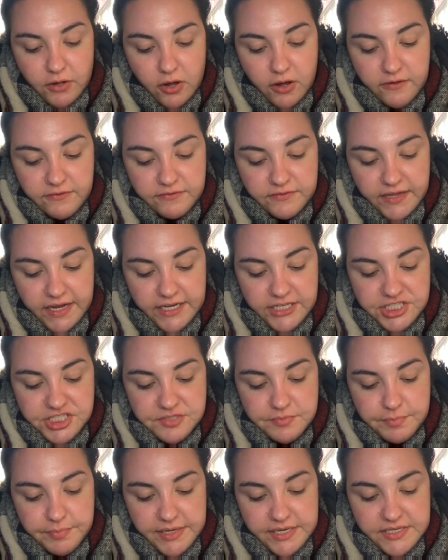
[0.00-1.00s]
all
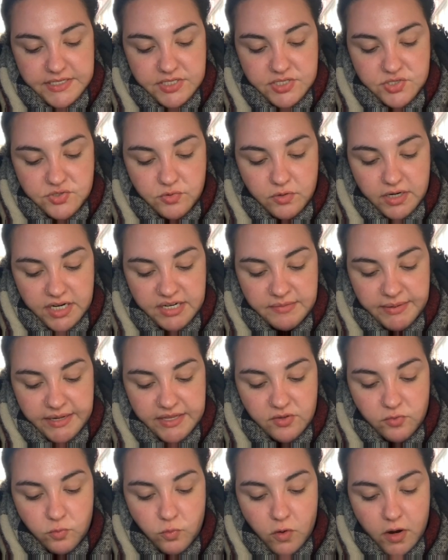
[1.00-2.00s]
flesh be destroyed by
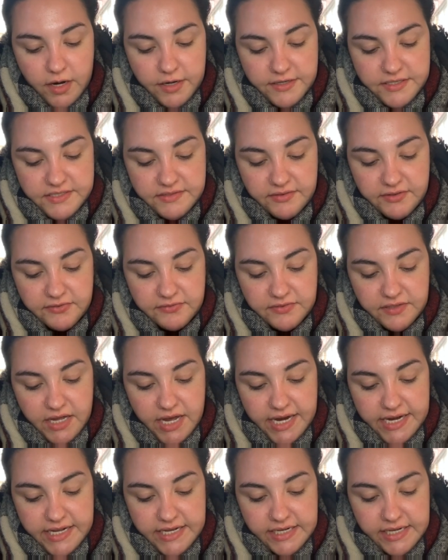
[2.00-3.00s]
the waters of a
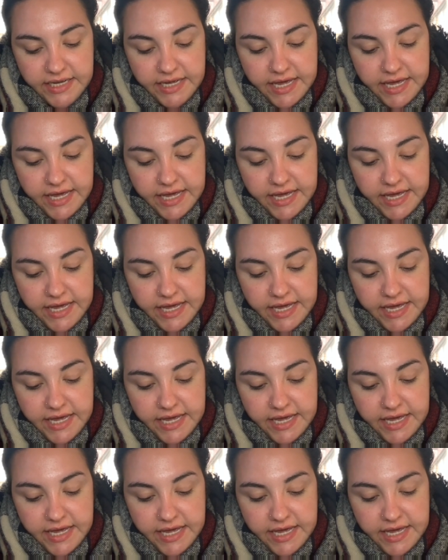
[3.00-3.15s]
flood,